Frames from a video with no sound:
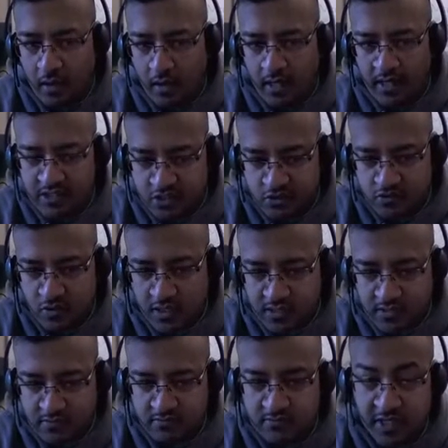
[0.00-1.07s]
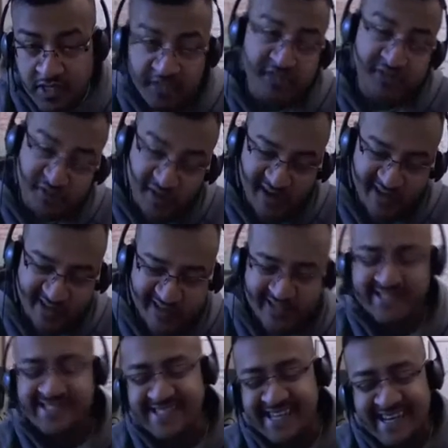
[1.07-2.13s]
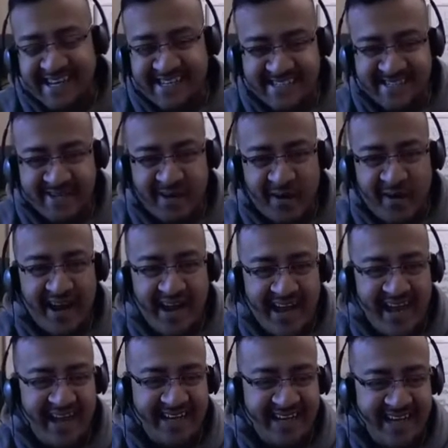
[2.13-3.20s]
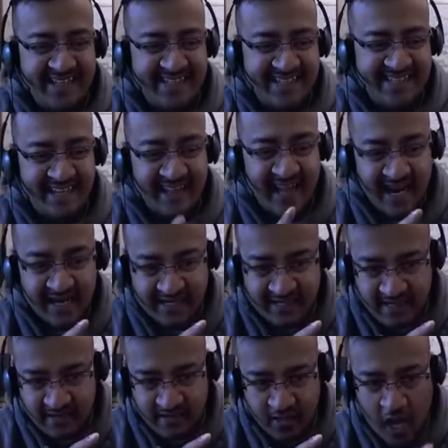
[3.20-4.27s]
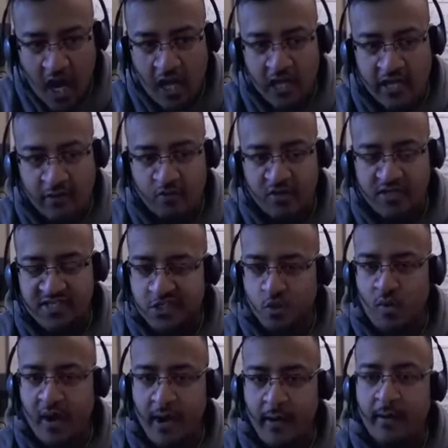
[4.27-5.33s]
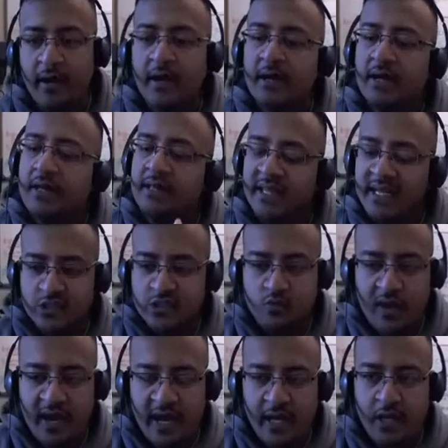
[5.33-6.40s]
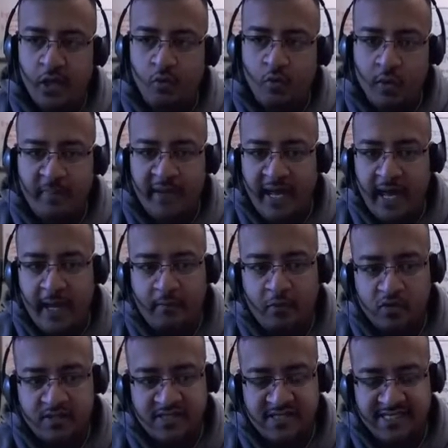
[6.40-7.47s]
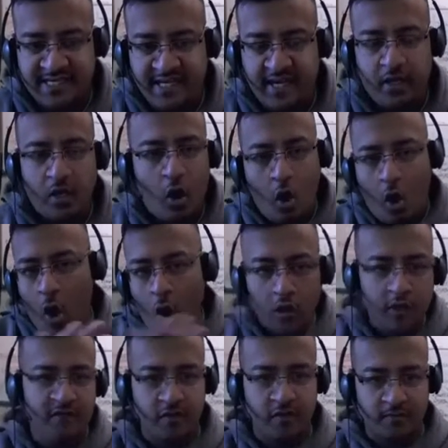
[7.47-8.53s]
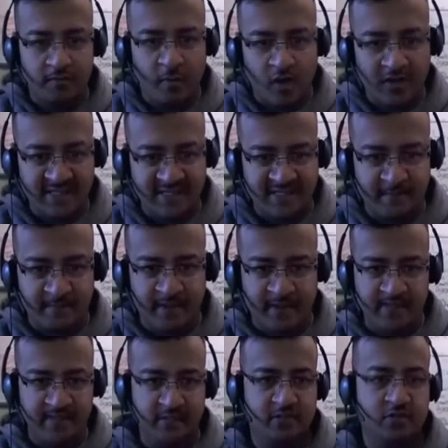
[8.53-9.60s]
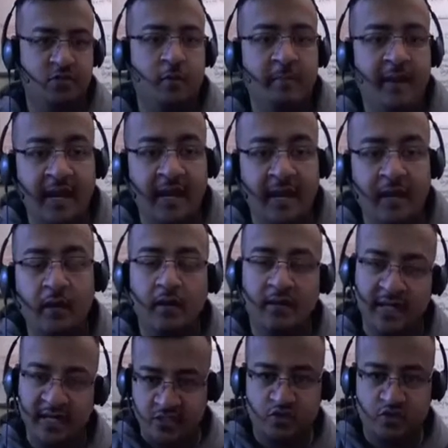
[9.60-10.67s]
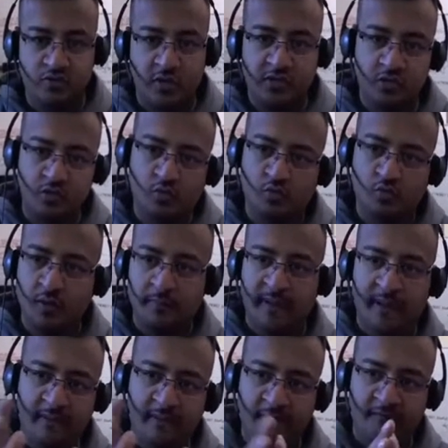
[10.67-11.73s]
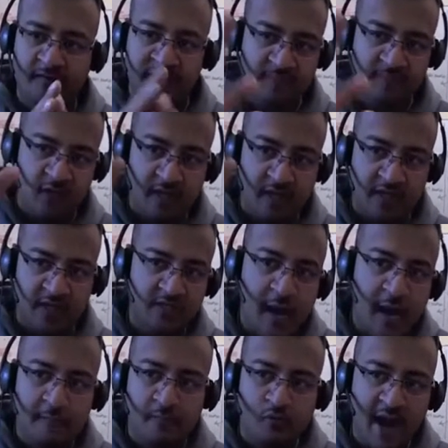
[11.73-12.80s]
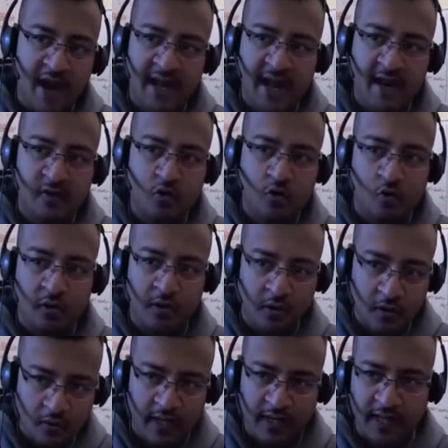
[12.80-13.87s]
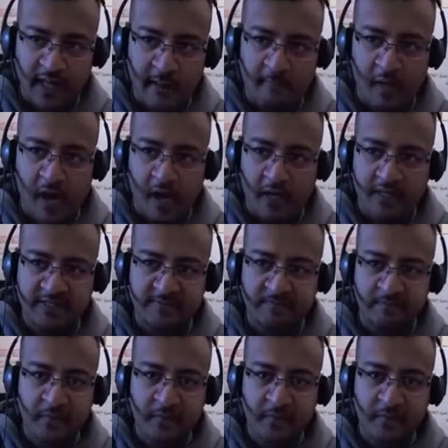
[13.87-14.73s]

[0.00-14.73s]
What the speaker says: instruct the instructors to go ahead and select the Hollywood square. This way, you will be able to see all of your participants. So meaning the instructor will be visible on the top right-hand corner in that box.